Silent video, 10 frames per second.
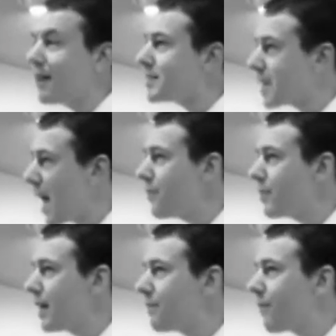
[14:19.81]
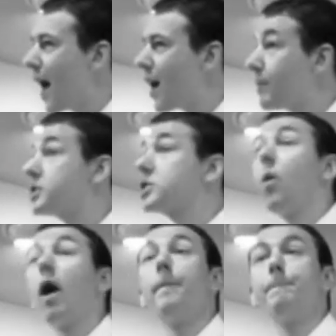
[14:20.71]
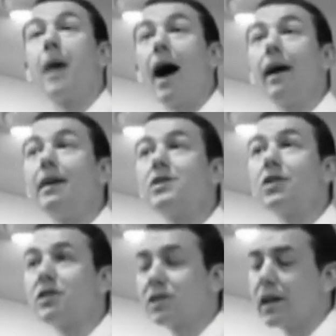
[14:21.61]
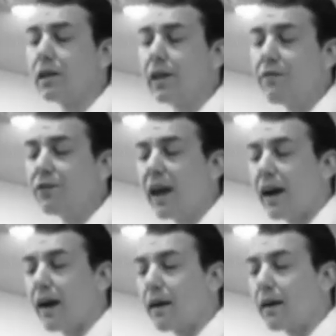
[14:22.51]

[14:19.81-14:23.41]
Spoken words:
saving the environment so our bodies could still live there.